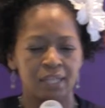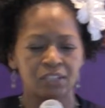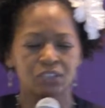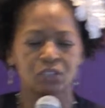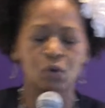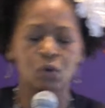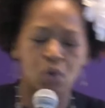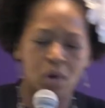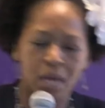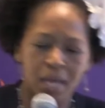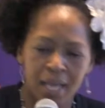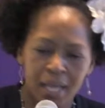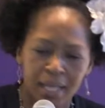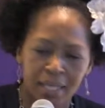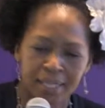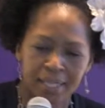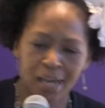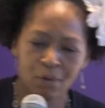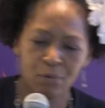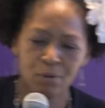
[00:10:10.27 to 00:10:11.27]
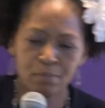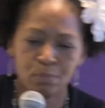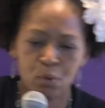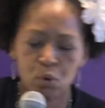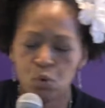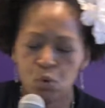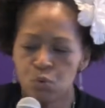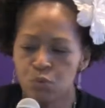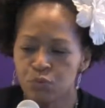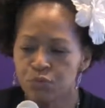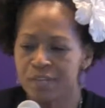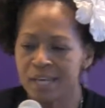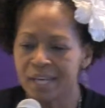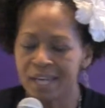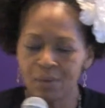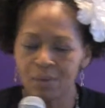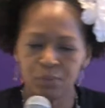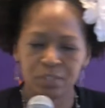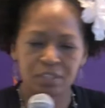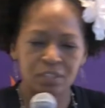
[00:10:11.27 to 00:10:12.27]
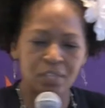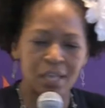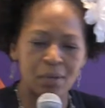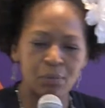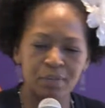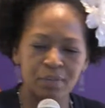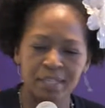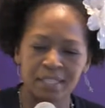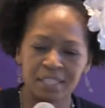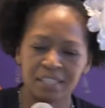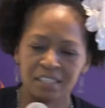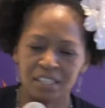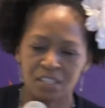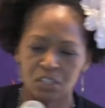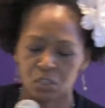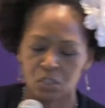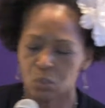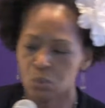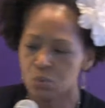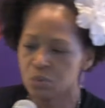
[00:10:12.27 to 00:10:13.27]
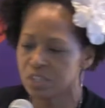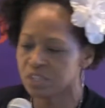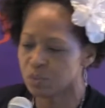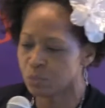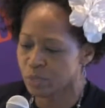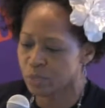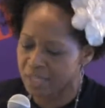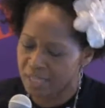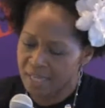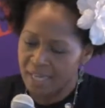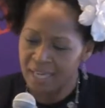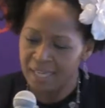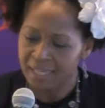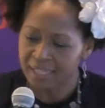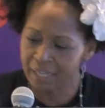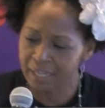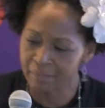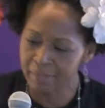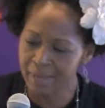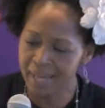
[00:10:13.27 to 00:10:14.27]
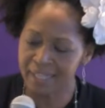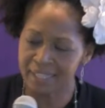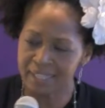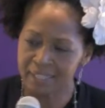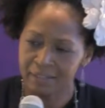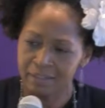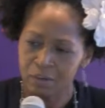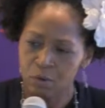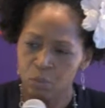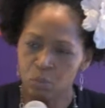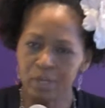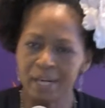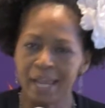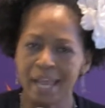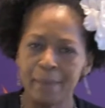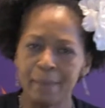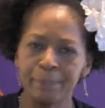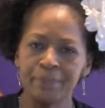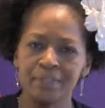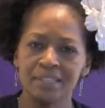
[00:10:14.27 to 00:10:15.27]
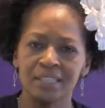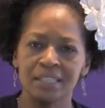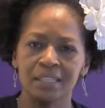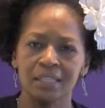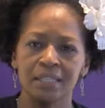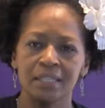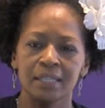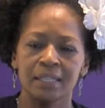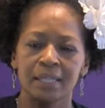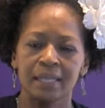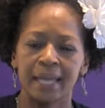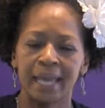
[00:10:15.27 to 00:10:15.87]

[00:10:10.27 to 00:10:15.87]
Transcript: And so now we move. Now that was now, and as, soon as we come out of what happens in